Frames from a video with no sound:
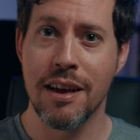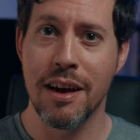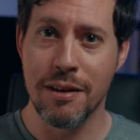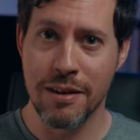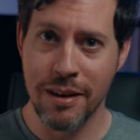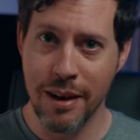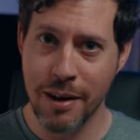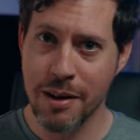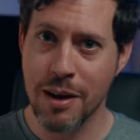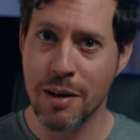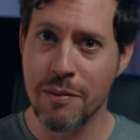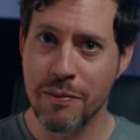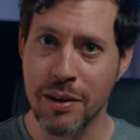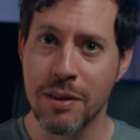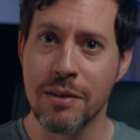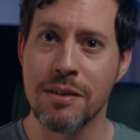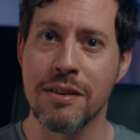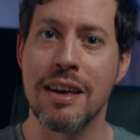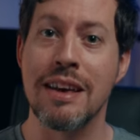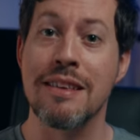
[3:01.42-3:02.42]
a low cut
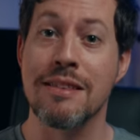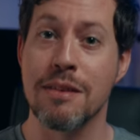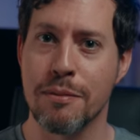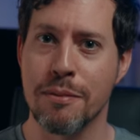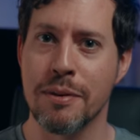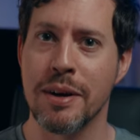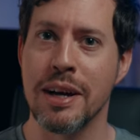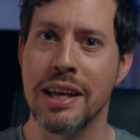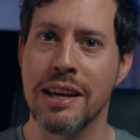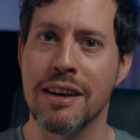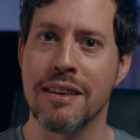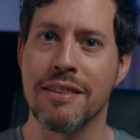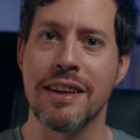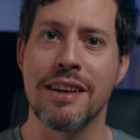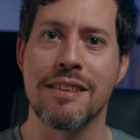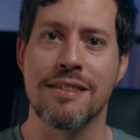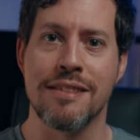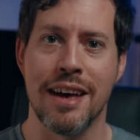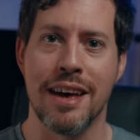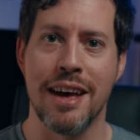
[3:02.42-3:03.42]
filter is a really good
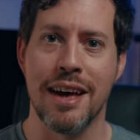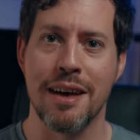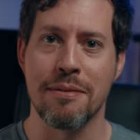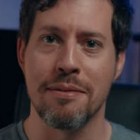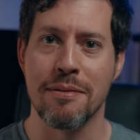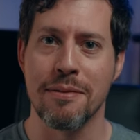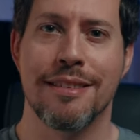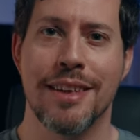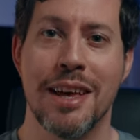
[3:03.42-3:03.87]
thing to have.